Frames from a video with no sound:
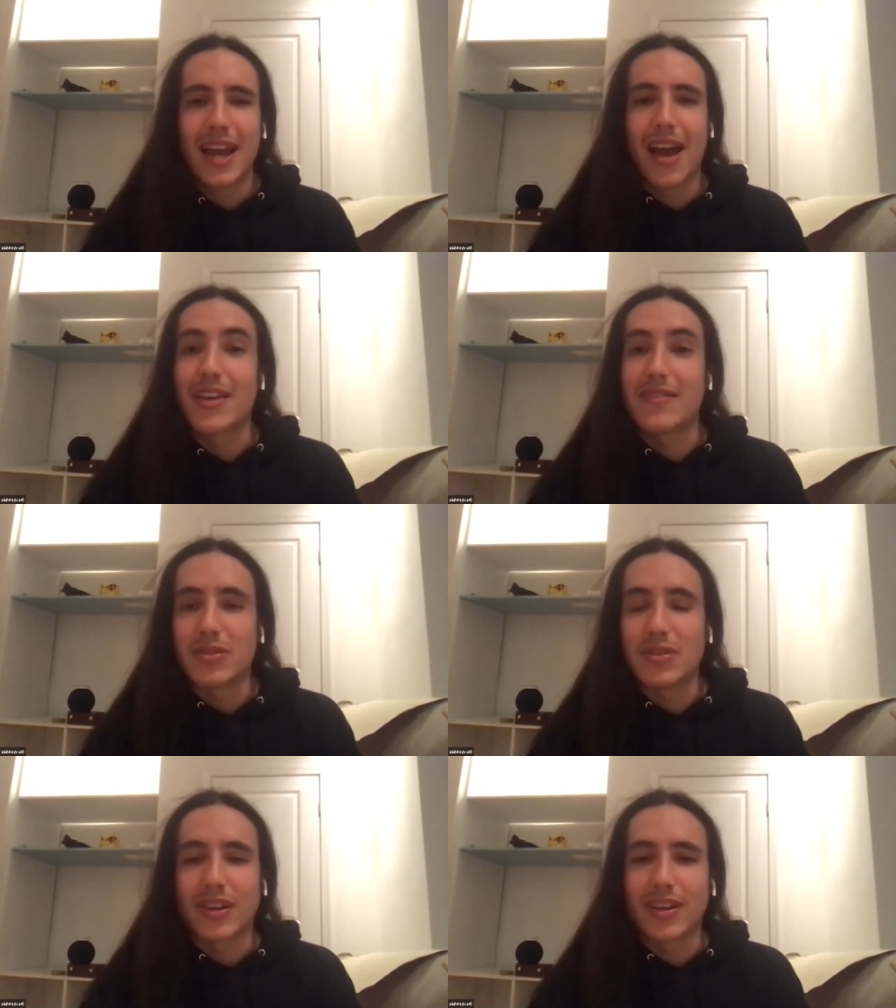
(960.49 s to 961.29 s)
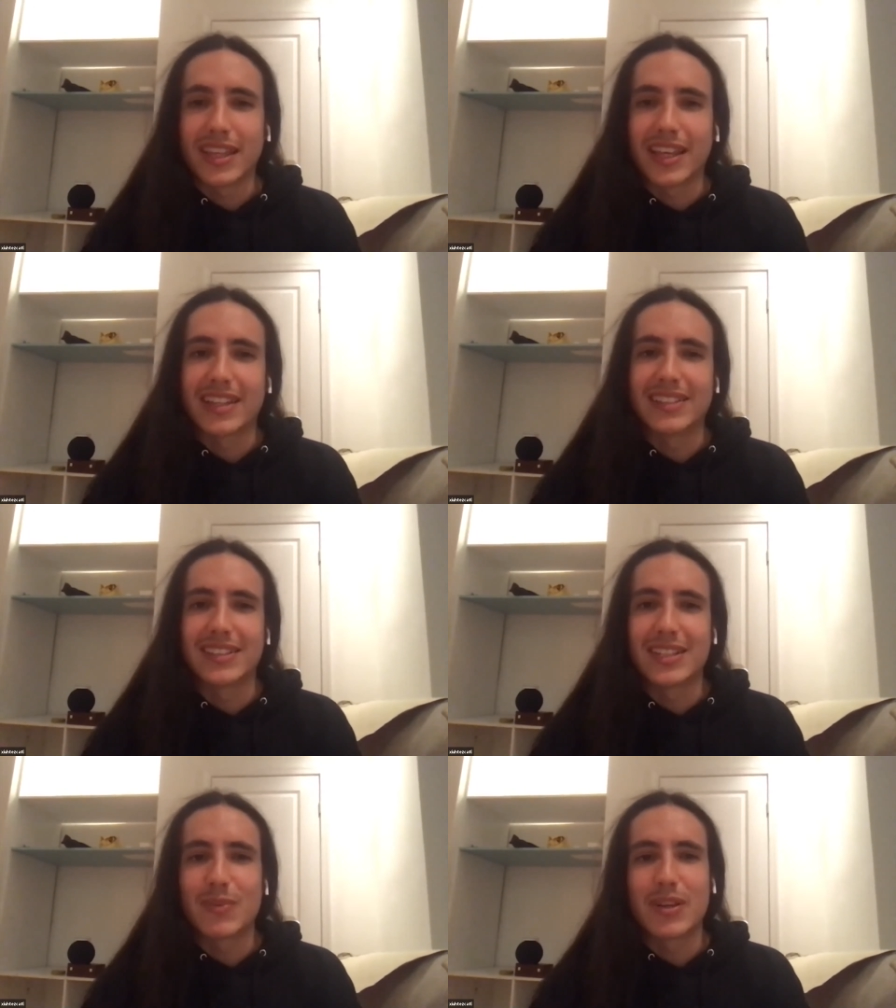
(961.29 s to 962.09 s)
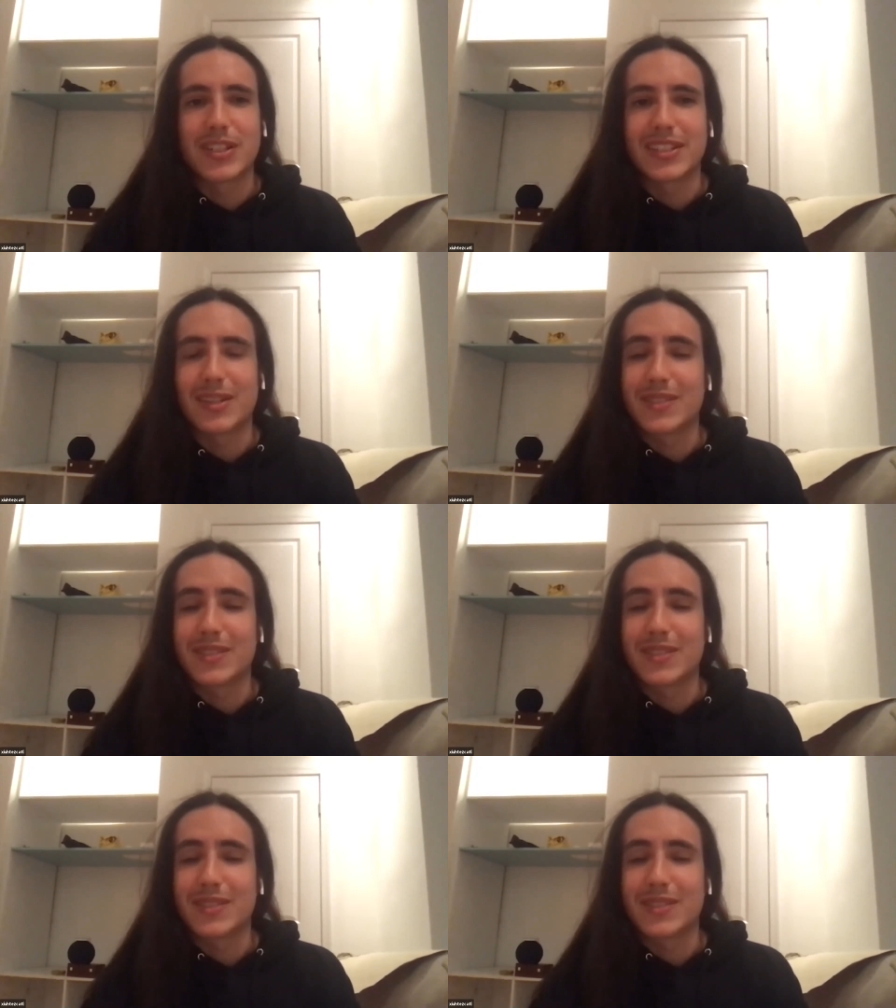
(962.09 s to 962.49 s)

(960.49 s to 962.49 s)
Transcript: how they view certain things and especially